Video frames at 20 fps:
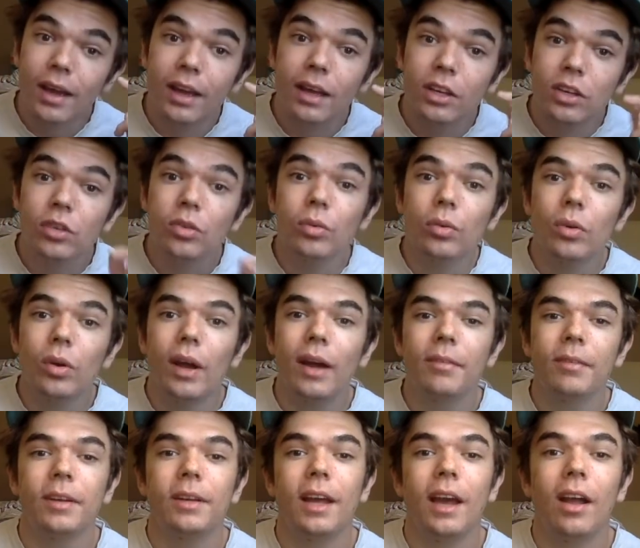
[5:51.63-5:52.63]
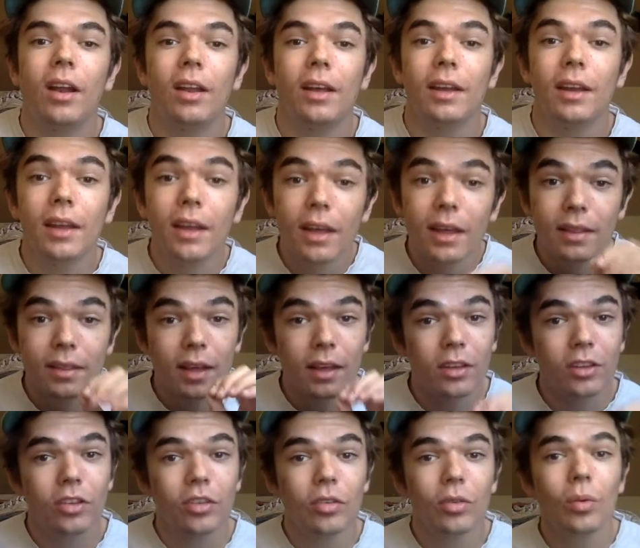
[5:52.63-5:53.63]
and you will have to tell it
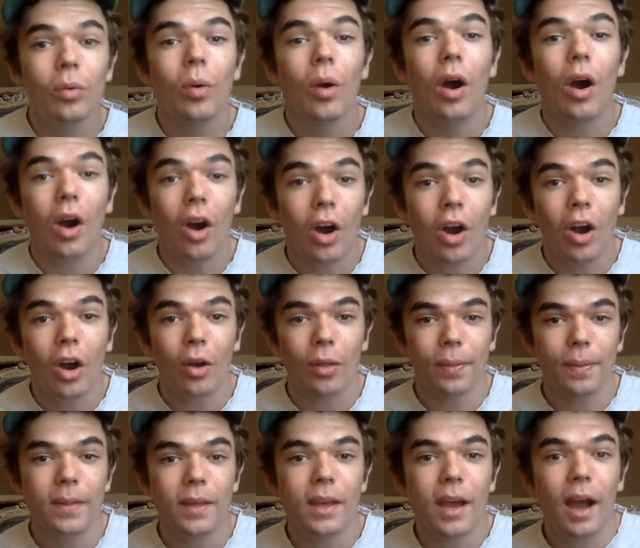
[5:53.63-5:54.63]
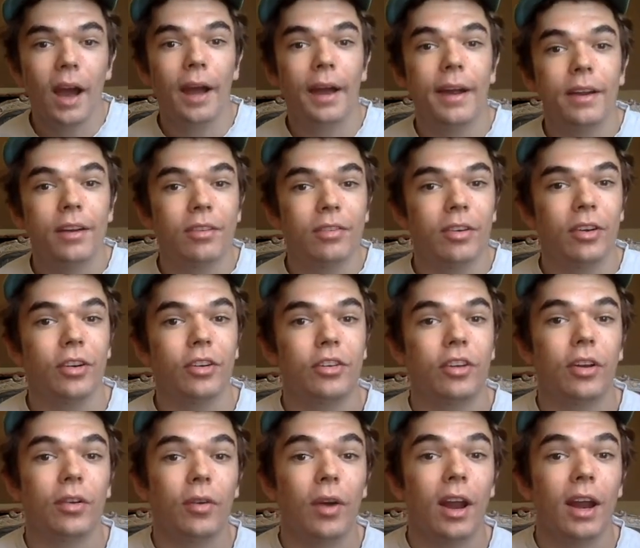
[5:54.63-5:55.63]
that you are the higher
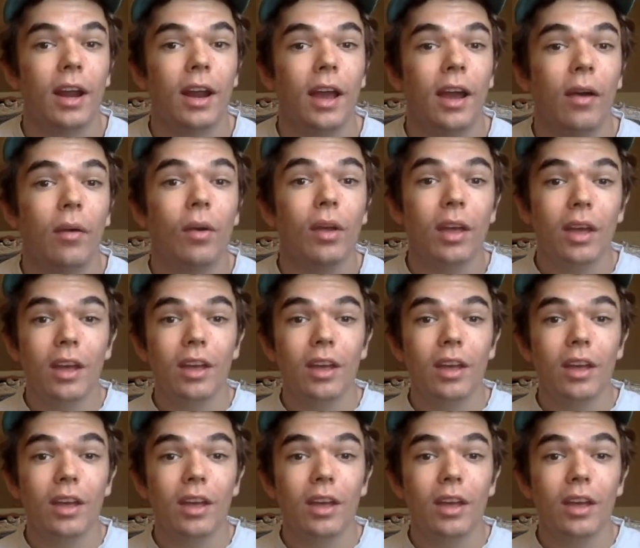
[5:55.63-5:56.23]
version right now.